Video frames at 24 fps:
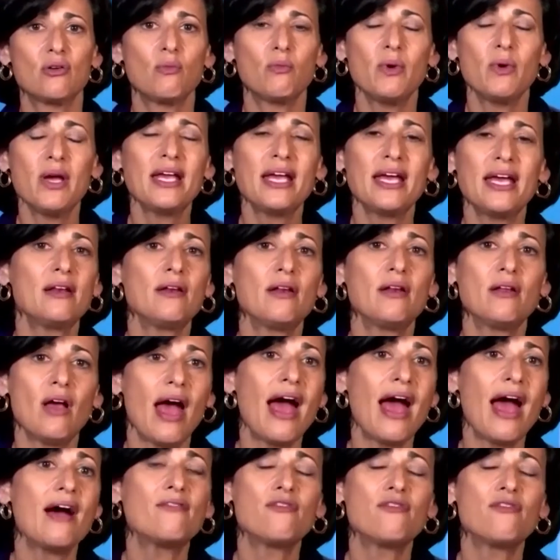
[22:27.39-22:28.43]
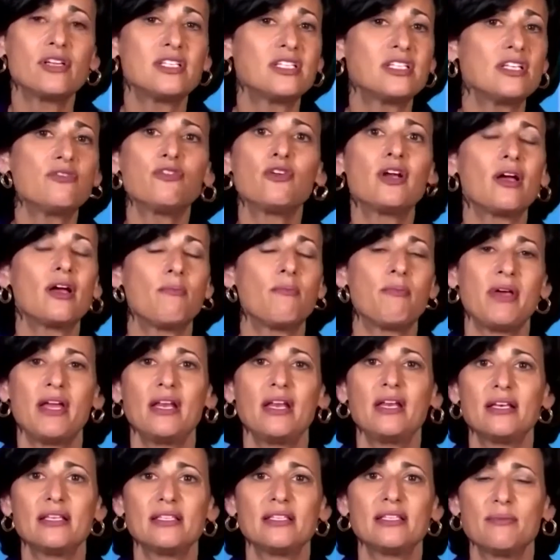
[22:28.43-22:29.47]
We can have differing
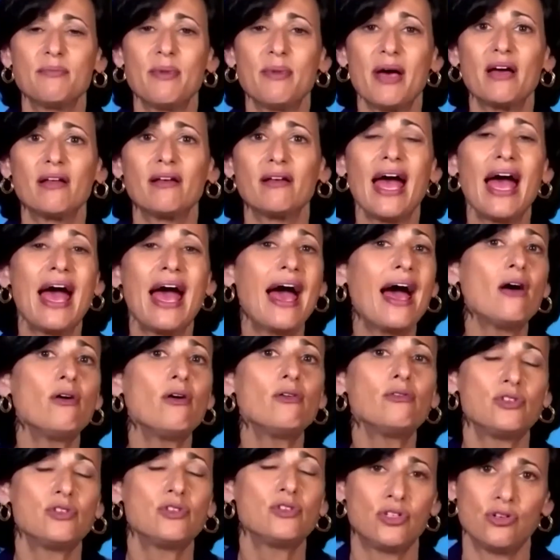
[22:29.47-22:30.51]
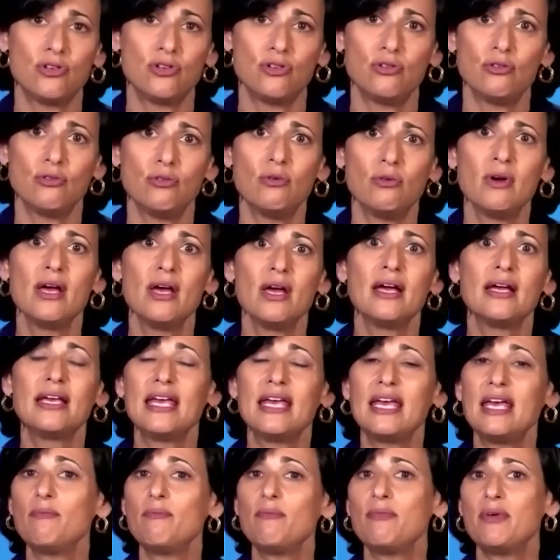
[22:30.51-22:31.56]
opinions about how to
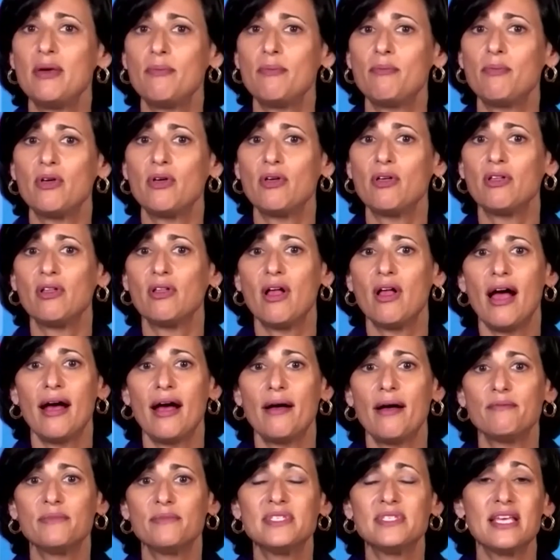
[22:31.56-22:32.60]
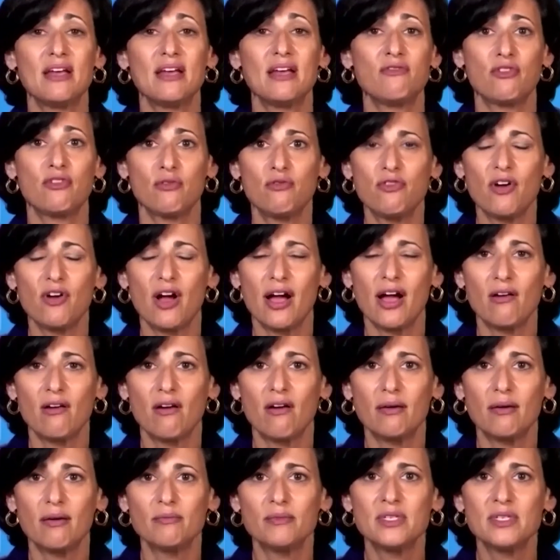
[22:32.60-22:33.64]
keep people safe from
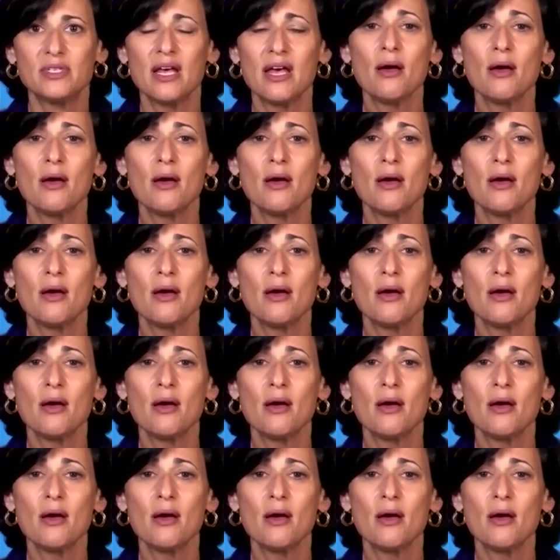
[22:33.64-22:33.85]
firearms,